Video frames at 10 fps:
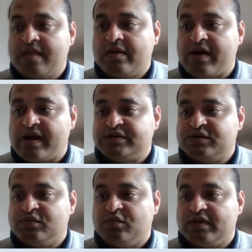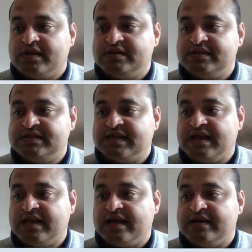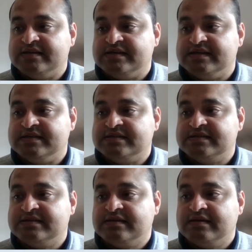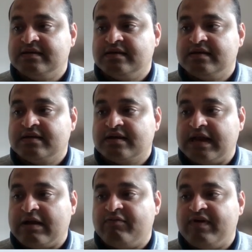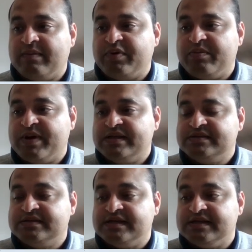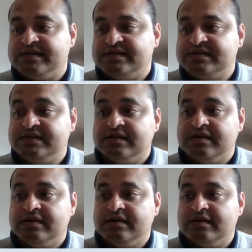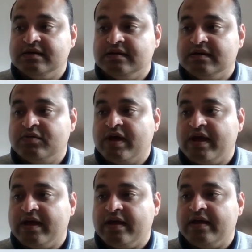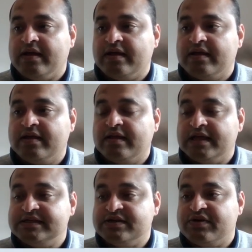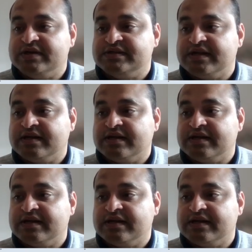Right, so what this is telling us is Cloudflare prepends its, okay, that's interesting.